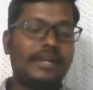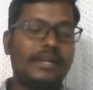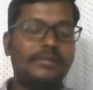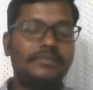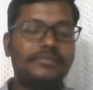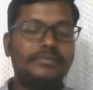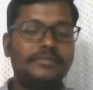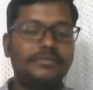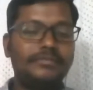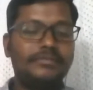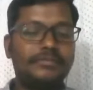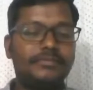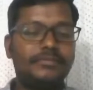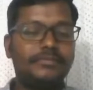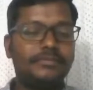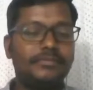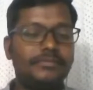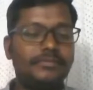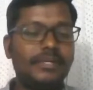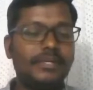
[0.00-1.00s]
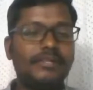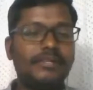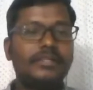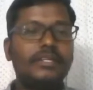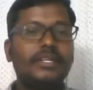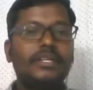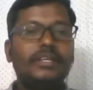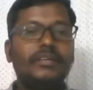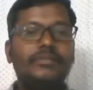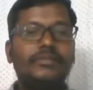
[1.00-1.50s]
that, but
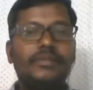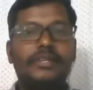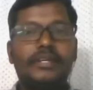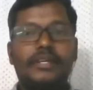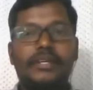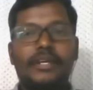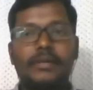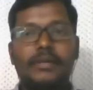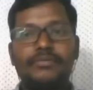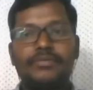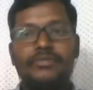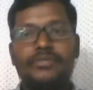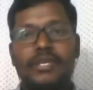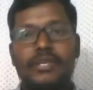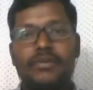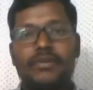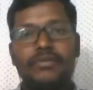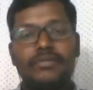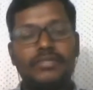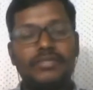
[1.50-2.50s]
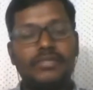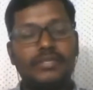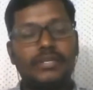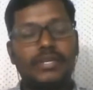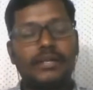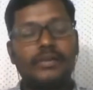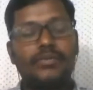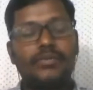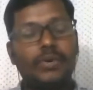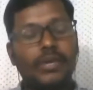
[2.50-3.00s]
when it comes to psychology
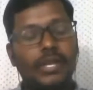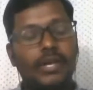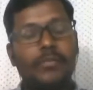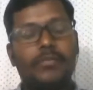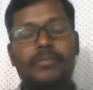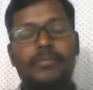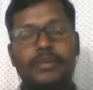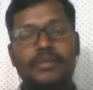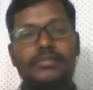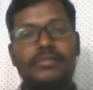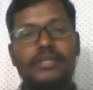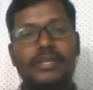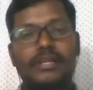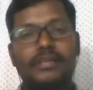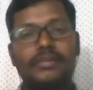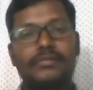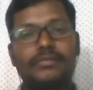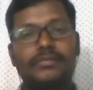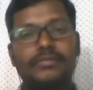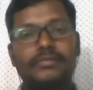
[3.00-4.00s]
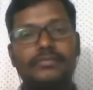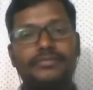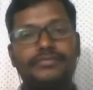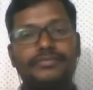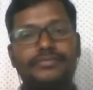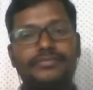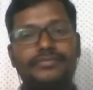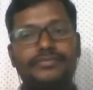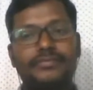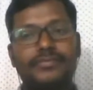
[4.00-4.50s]
and knowing about personalities, no,
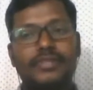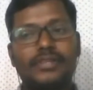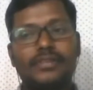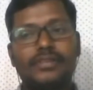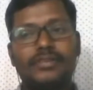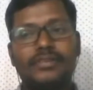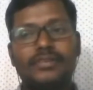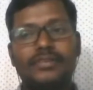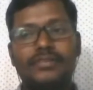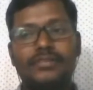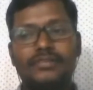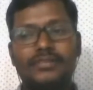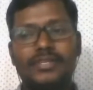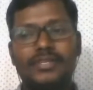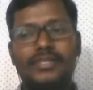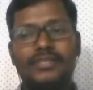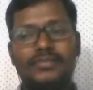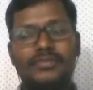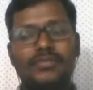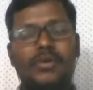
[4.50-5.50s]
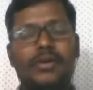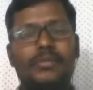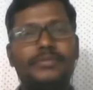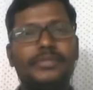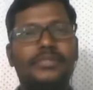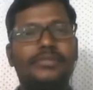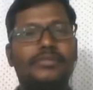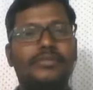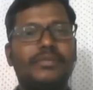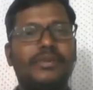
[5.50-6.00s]
there is no
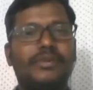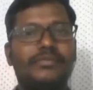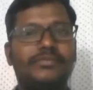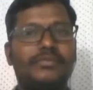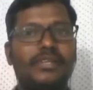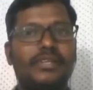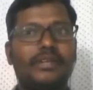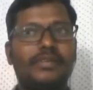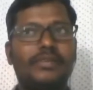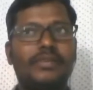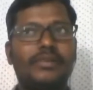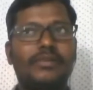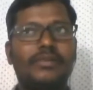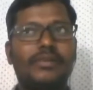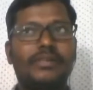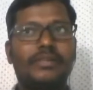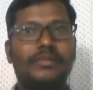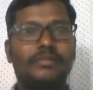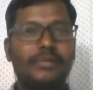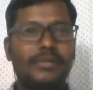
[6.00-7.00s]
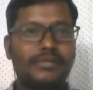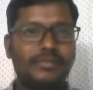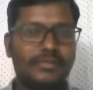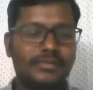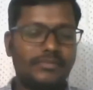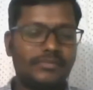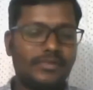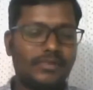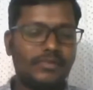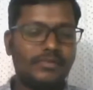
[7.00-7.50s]
objective way of telling the
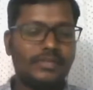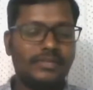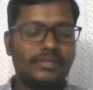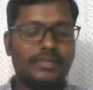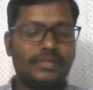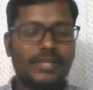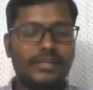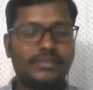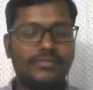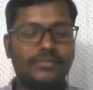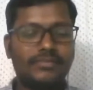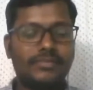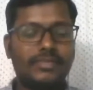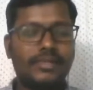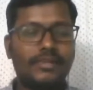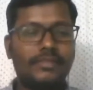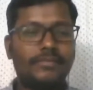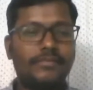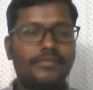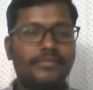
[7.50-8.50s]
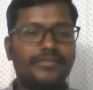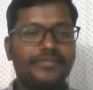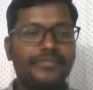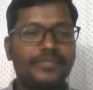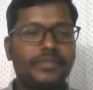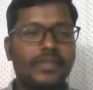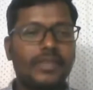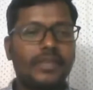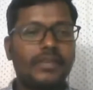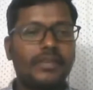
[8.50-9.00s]
person what they're trying to tell.
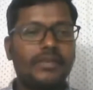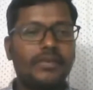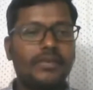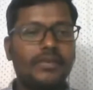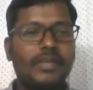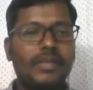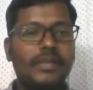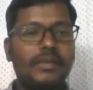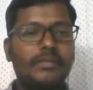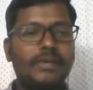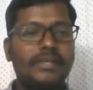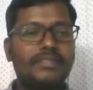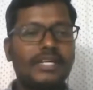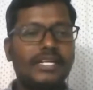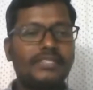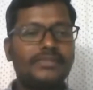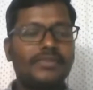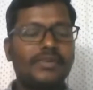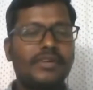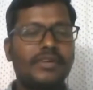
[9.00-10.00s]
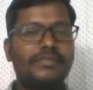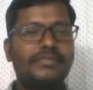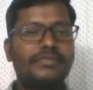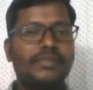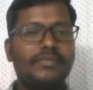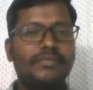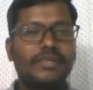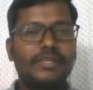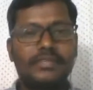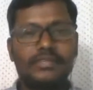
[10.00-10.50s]
Okay, by chance, what if
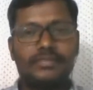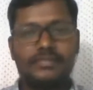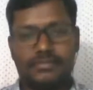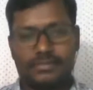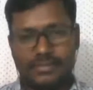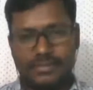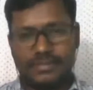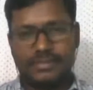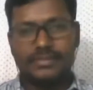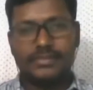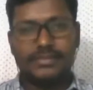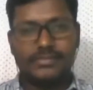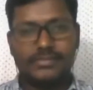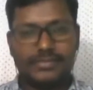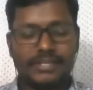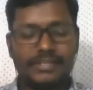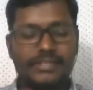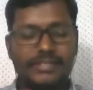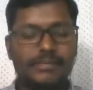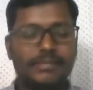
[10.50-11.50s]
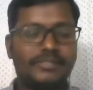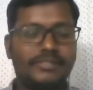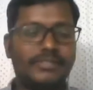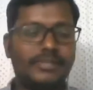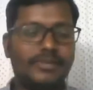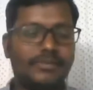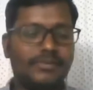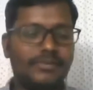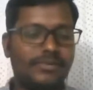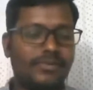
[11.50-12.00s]
someone is okay? For example, I
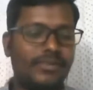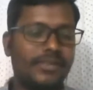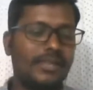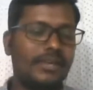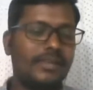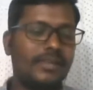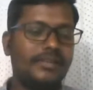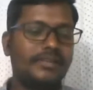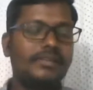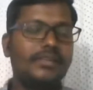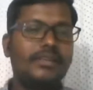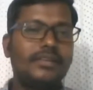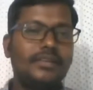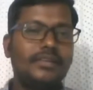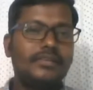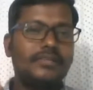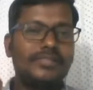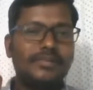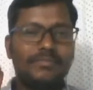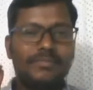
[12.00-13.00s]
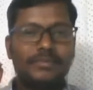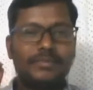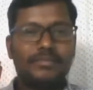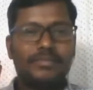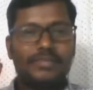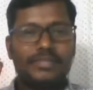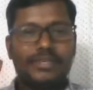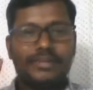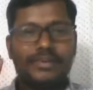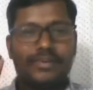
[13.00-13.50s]
said no drawing a line. Some
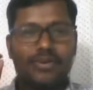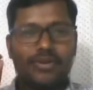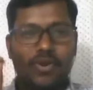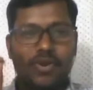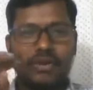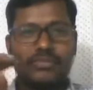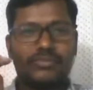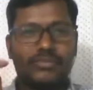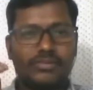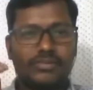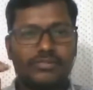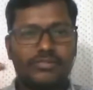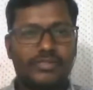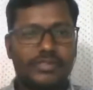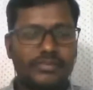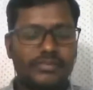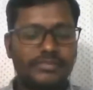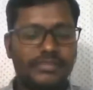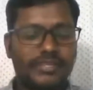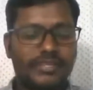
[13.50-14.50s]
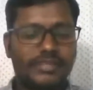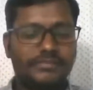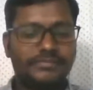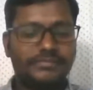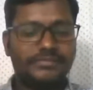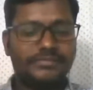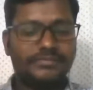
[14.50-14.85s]
people they draw dots also. Did you see?